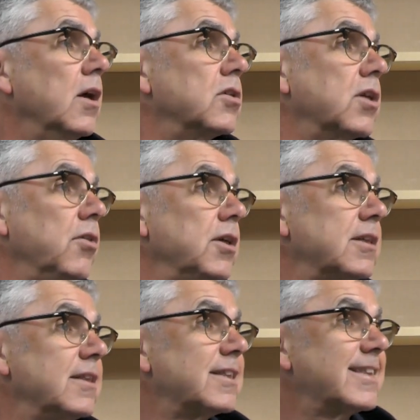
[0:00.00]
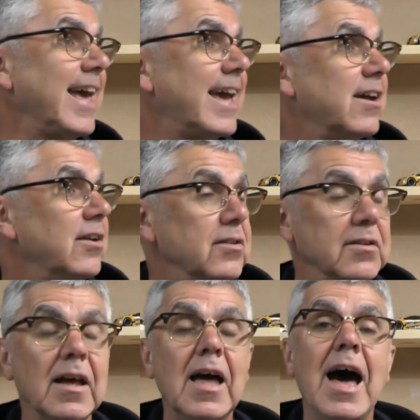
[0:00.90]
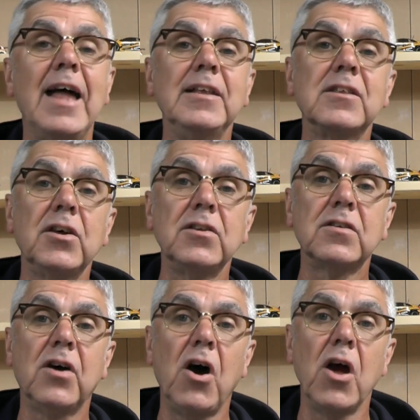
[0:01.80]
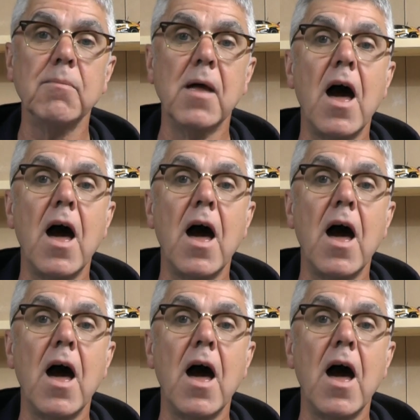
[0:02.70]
So this is 2nd, and this got a time